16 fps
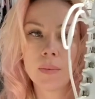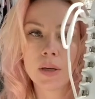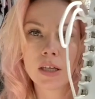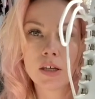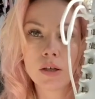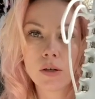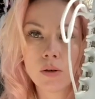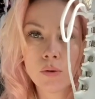
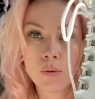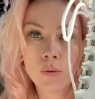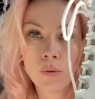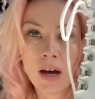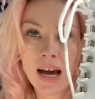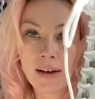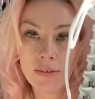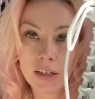you
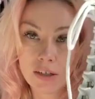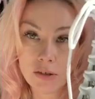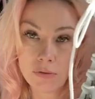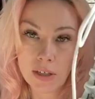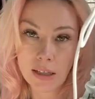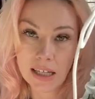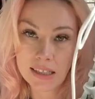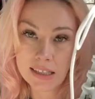having to
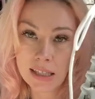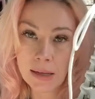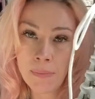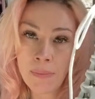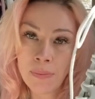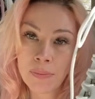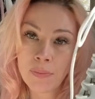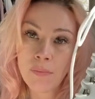relace them,
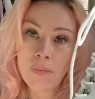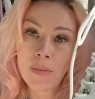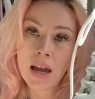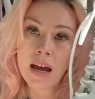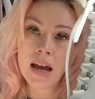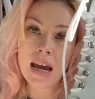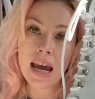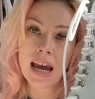
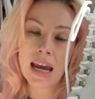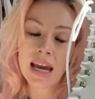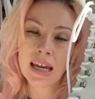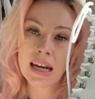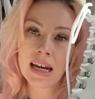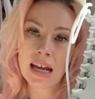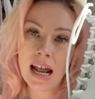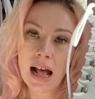
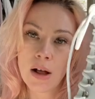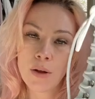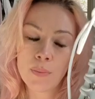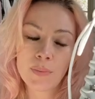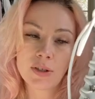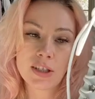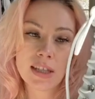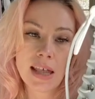and it
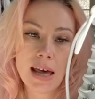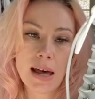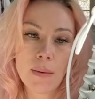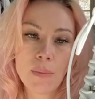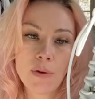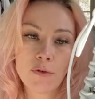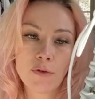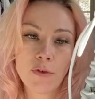helps
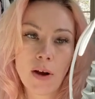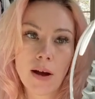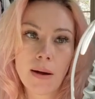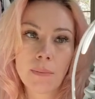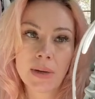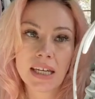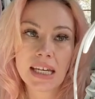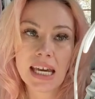them
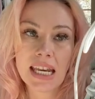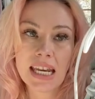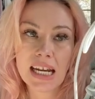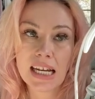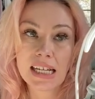from getting